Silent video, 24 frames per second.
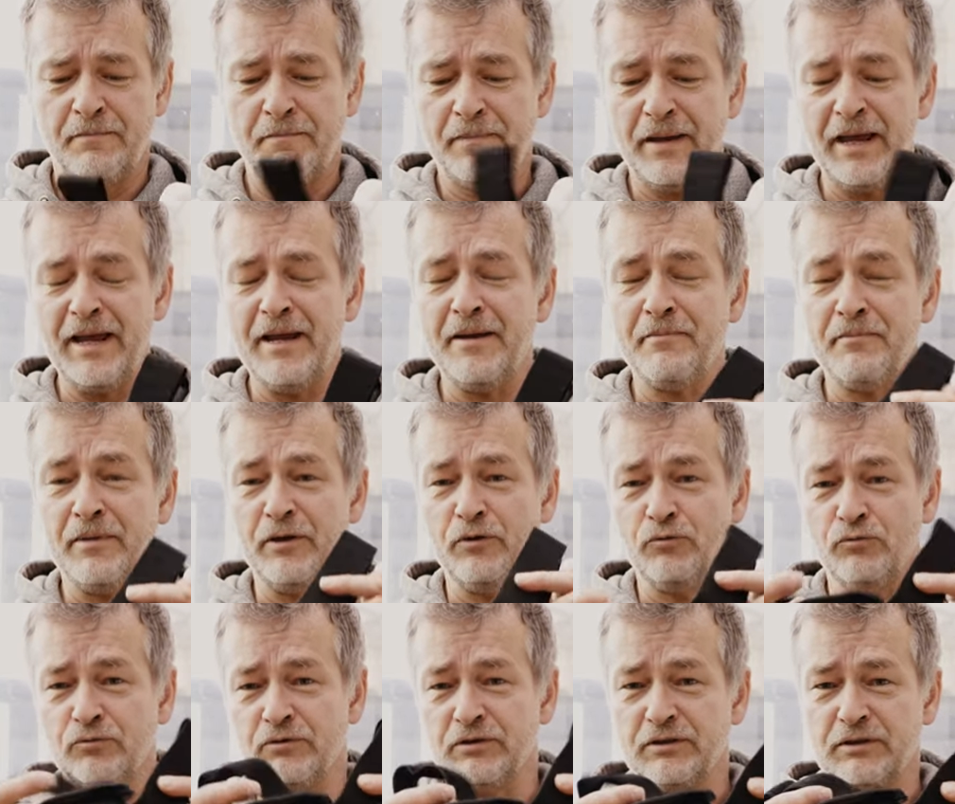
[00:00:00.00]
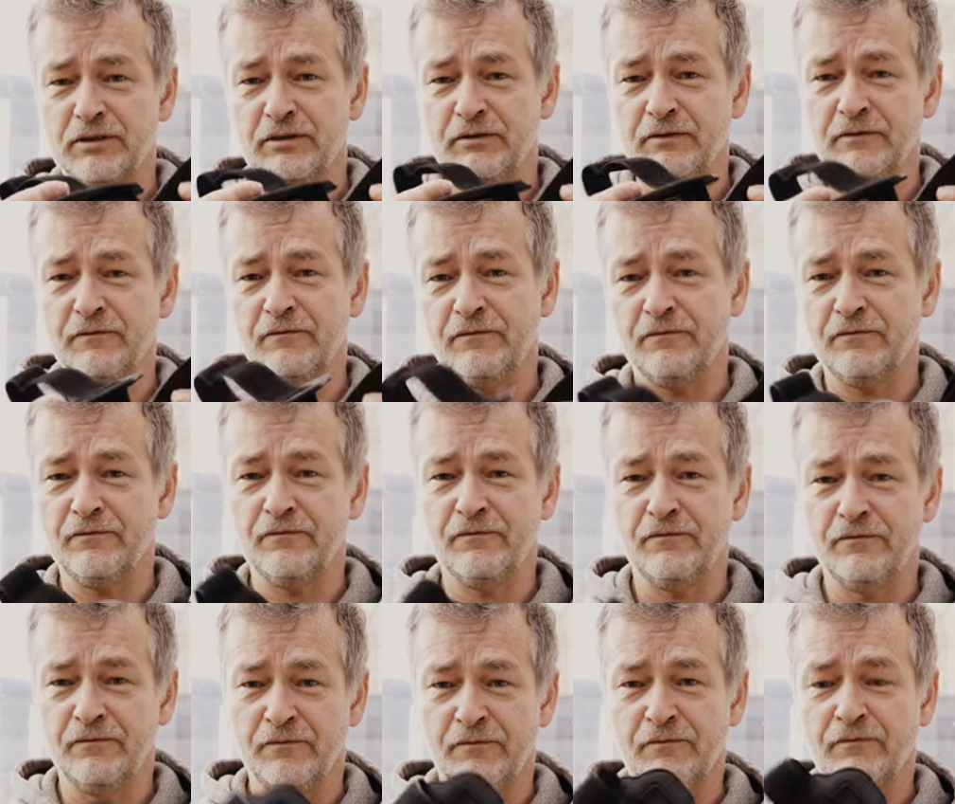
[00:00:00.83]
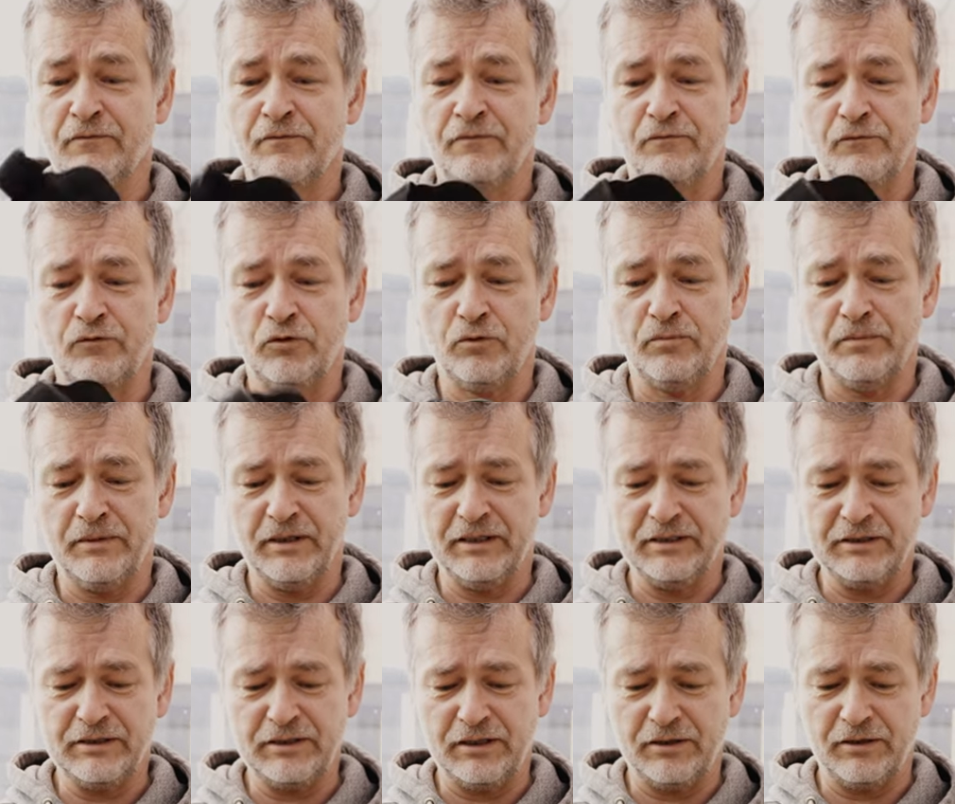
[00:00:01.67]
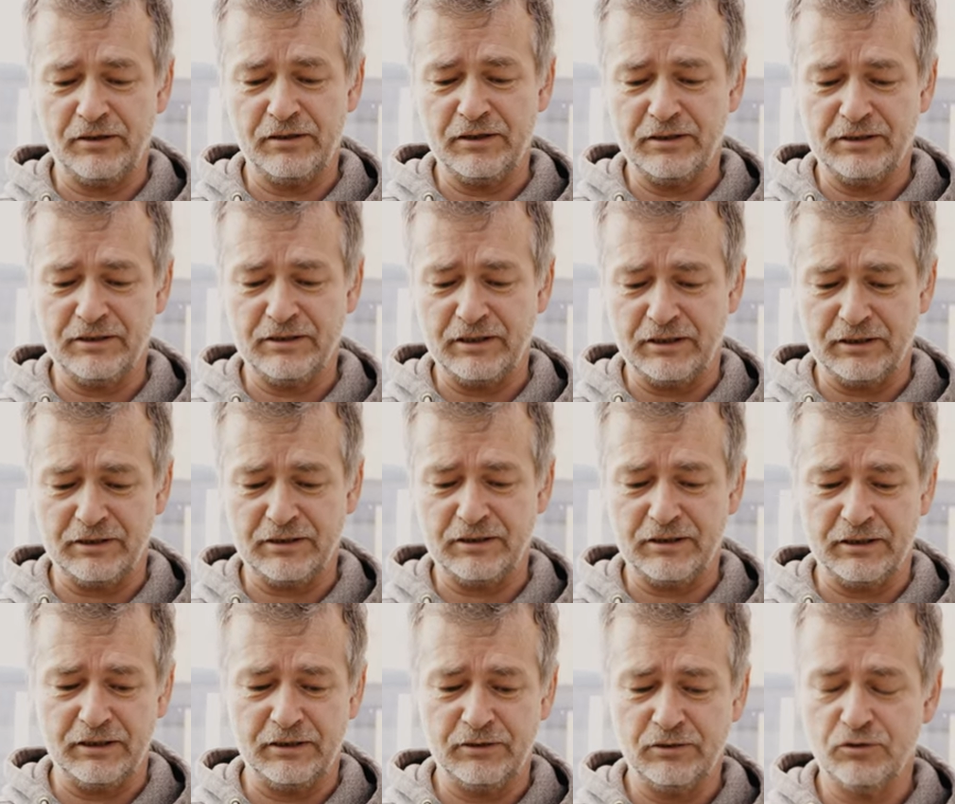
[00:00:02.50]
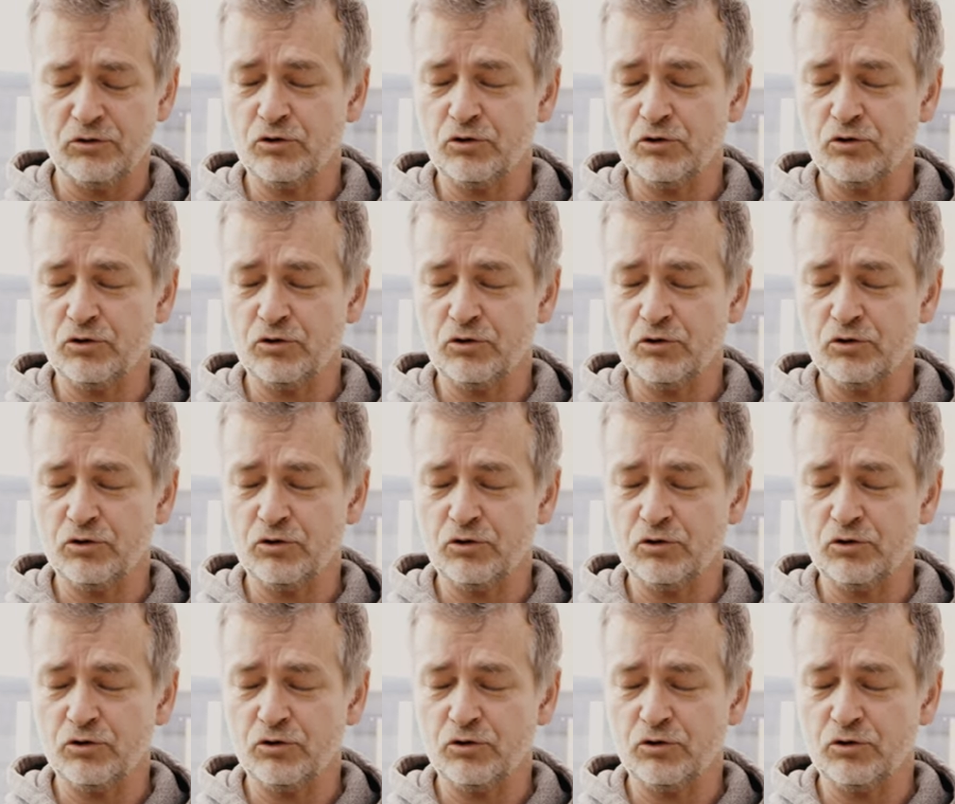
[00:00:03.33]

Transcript: pet mount from Insta three sixty.